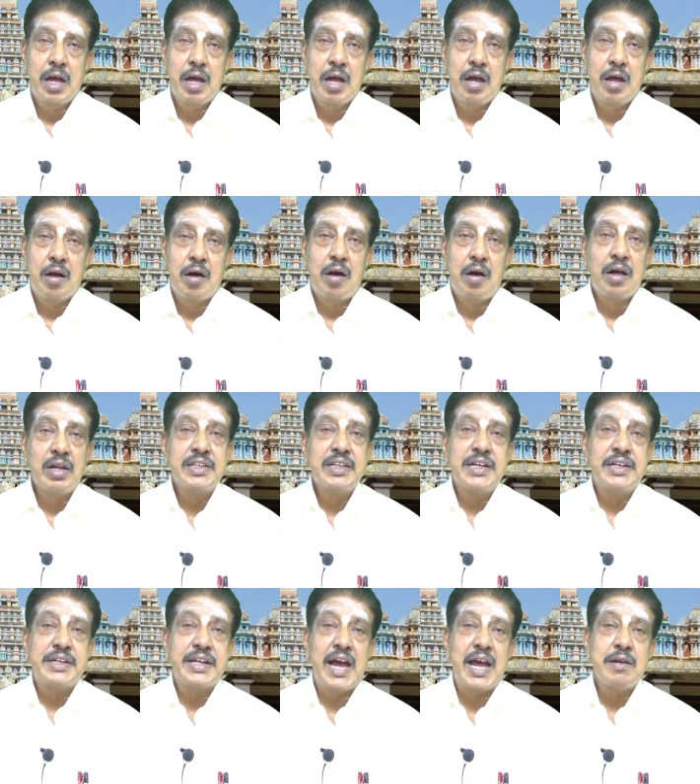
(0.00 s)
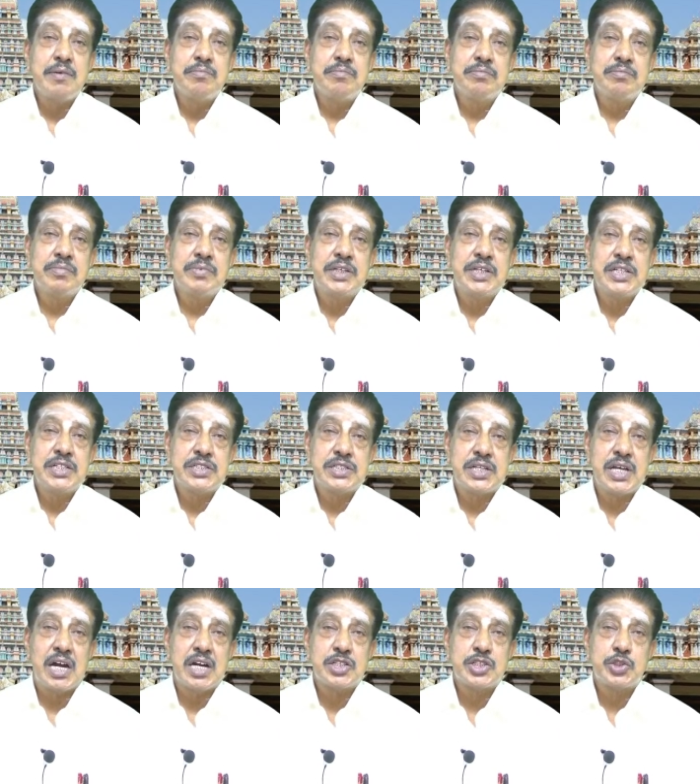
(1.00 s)
All the time his
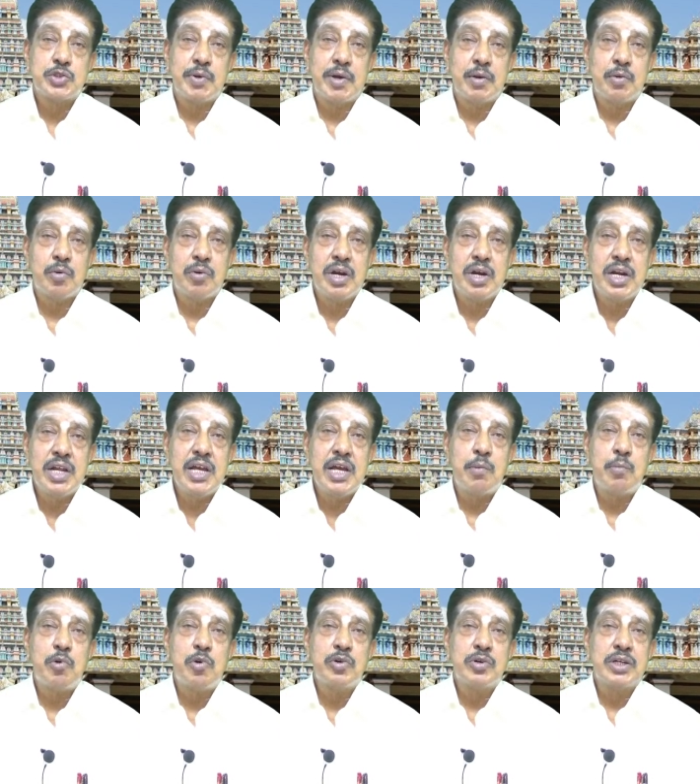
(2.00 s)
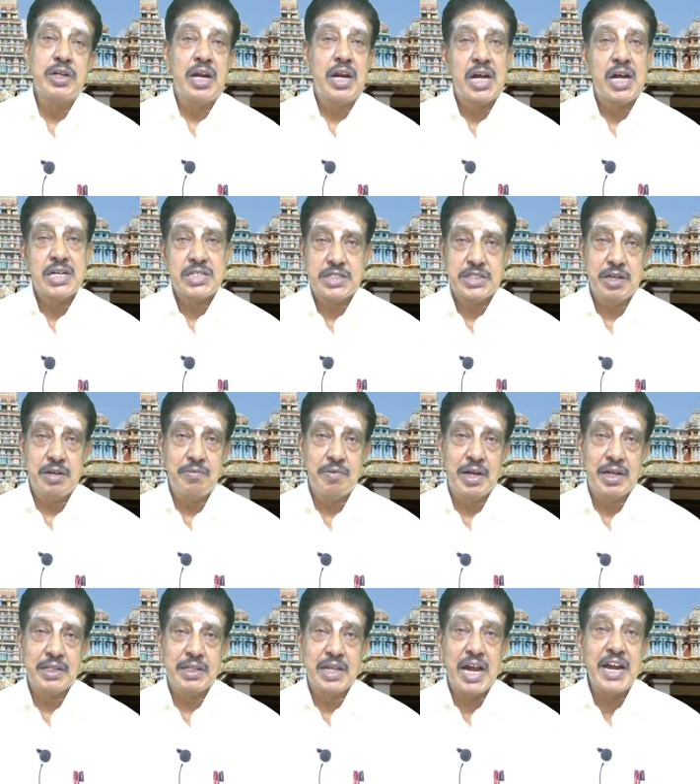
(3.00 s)
thoughts were only about Lord Shiva.
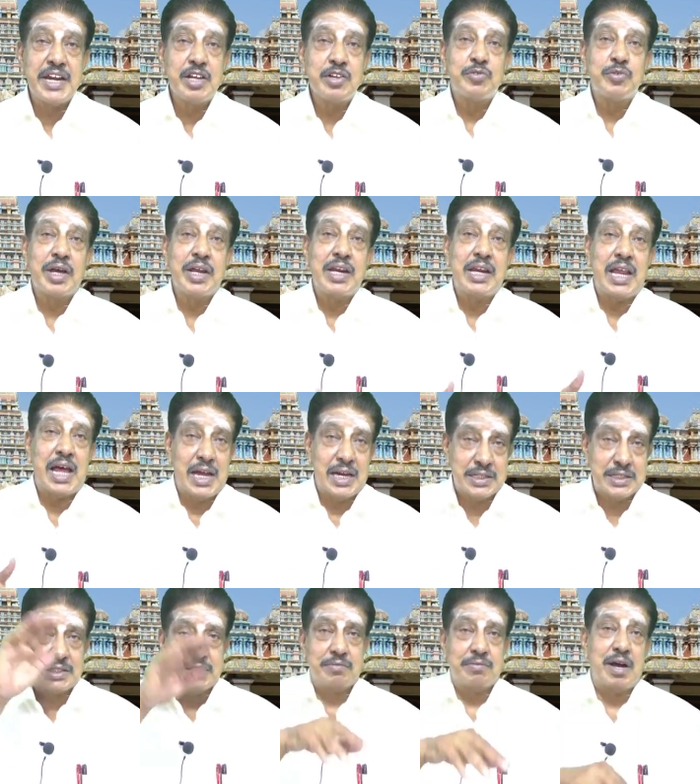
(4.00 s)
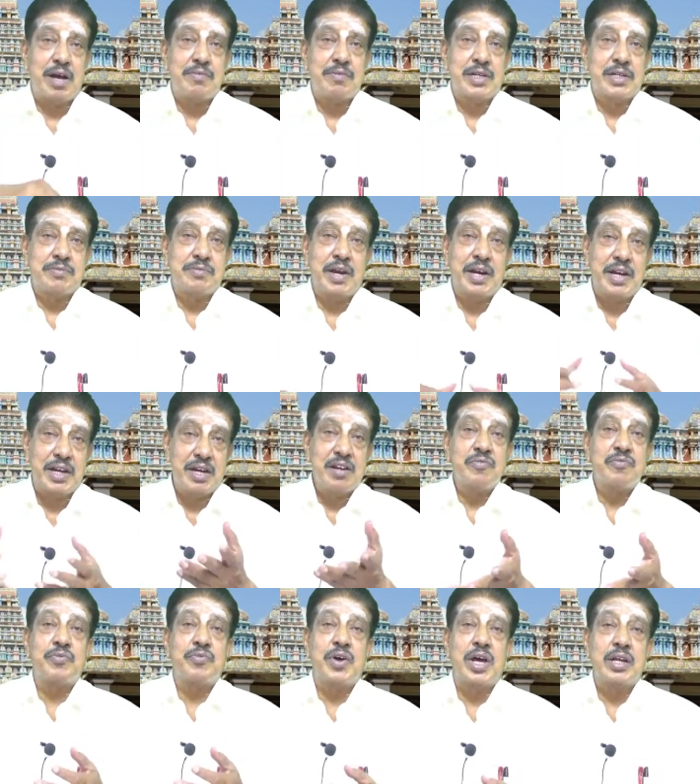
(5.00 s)
That is why Lord Shiva was waiting
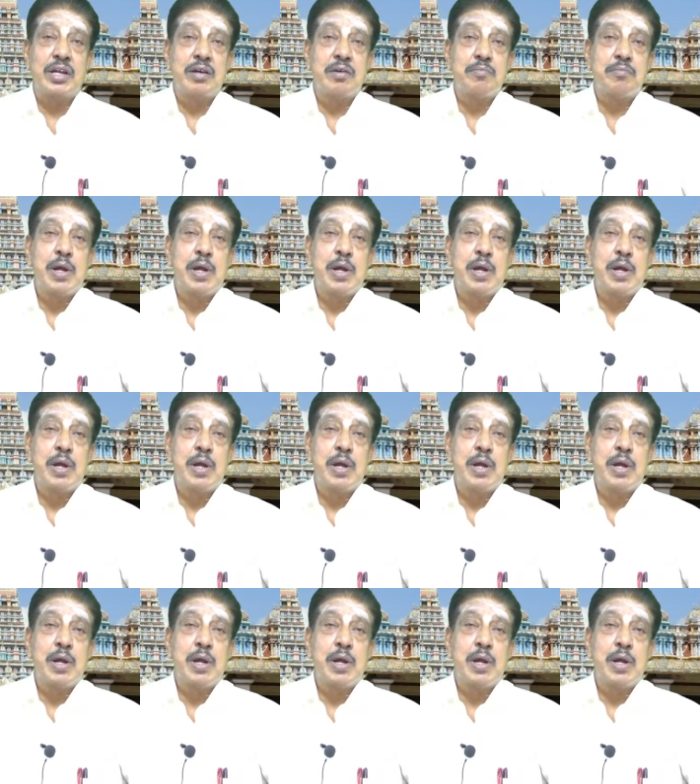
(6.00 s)
for him.